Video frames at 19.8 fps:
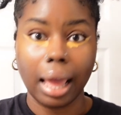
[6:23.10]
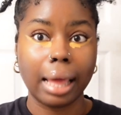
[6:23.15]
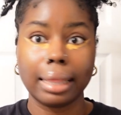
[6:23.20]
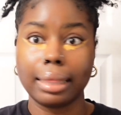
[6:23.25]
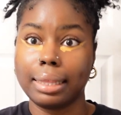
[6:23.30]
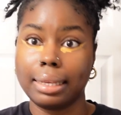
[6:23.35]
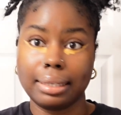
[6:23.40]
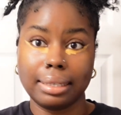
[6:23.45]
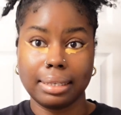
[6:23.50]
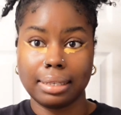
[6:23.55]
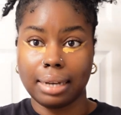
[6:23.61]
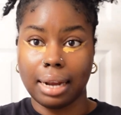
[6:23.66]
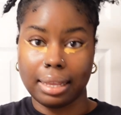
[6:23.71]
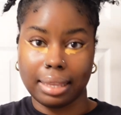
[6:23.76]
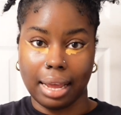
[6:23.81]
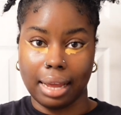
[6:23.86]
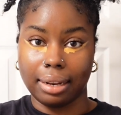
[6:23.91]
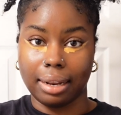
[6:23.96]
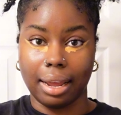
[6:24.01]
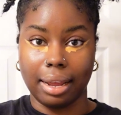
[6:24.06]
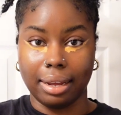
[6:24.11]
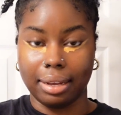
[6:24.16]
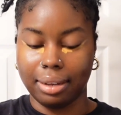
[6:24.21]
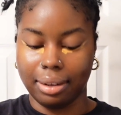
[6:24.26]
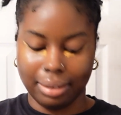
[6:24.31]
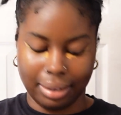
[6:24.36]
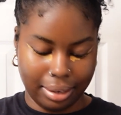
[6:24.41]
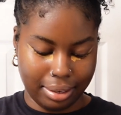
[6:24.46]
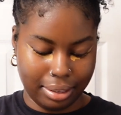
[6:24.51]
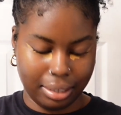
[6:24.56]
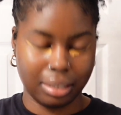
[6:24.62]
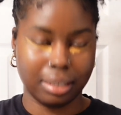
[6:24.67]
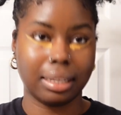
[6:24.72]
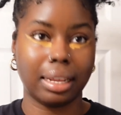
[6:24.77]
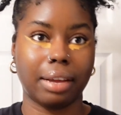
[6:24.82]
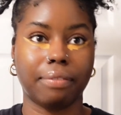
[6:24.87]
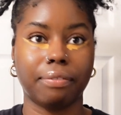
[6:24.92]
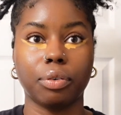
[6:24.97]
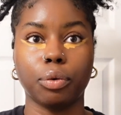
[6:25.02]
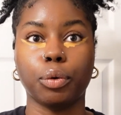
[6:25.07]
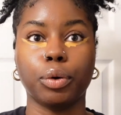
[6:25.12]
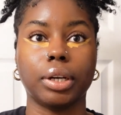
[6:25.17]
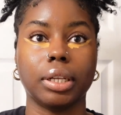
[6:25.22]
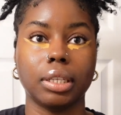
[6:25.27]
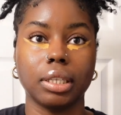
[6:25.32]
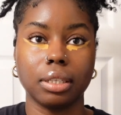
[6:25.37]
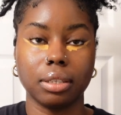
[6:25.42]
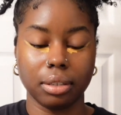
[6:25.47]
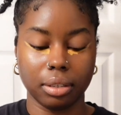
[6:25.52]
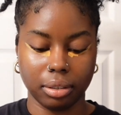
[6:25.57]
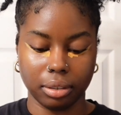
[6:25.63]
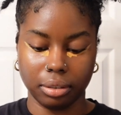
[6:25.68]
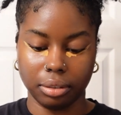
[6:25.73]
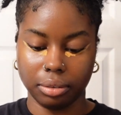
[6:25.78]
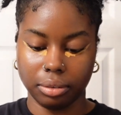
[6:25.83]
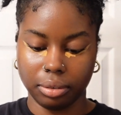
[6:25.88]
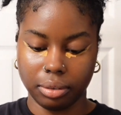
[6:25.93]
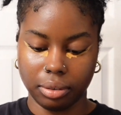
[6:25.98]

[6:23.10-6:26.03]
This is not that light. Okay, this is like full concealer.